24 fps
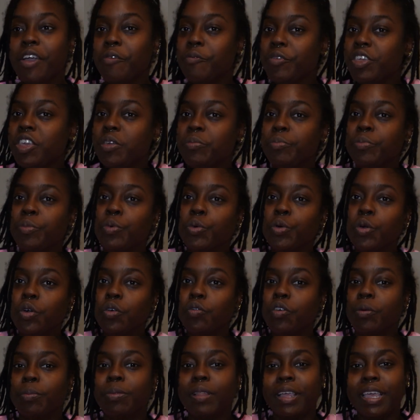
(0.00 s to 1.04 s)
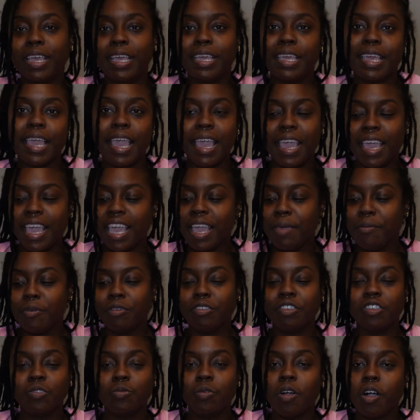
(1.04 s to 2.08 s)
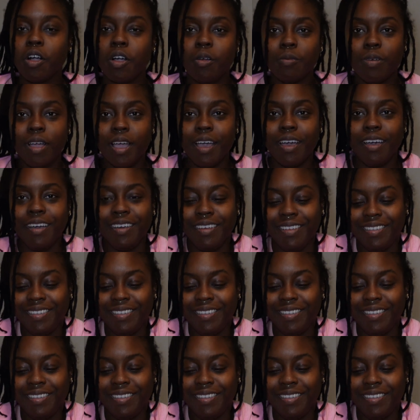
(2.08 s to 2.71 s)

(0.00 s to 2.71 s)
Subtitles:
when you move or play a game or just walk around.